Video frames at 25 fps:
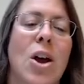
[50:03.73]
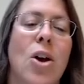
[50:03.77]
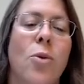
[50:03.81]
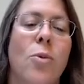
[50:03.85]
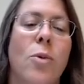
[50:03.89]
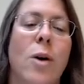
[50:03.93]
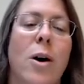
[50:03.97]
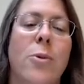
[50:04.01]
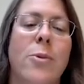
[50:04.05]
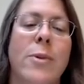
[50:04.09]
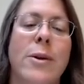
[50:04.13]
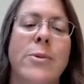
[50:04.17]

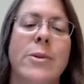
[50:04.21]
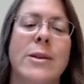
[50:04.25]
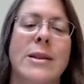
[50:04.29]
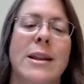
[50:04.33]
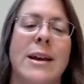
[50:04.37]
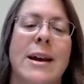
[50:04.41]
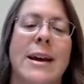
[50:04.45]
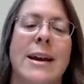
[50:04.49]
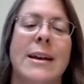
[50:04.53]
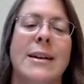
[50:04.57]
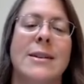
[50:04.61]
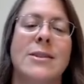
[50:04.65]
what we would
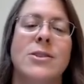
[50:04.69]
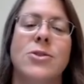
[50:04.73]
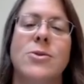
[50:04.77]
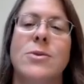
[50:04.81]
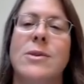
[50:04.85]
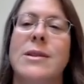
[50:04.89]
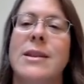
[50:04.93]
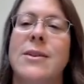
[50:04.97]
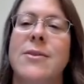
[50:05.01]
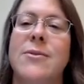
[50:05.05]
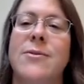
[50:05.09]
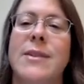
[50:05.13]
like to
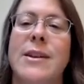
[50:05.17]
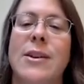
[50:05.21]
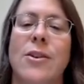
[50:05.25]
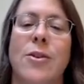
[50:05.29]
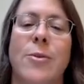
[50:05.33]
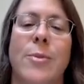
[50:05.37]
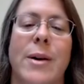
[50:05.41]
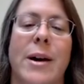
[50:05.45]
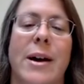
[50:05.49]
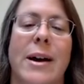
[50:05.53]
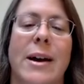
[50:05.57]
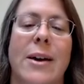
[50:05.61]
live
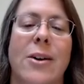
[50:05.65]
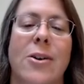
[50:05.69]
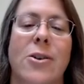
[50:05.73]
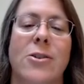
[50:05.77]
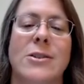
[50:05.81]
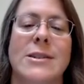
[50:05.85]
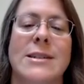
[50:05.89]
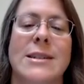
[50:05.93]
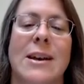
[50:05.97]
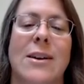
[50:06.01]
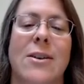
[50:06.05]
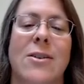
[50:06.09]
nearby
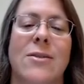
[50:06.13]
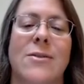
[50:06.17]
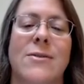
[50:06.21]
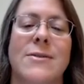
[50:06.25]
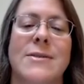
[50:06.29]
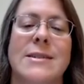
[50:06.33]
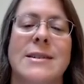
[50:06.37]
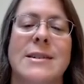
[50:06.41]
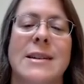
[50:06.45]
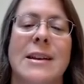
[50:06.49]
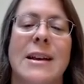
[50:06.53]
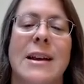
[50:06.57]

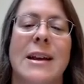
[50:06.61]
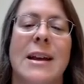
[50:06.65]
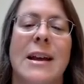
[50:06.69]
ourselves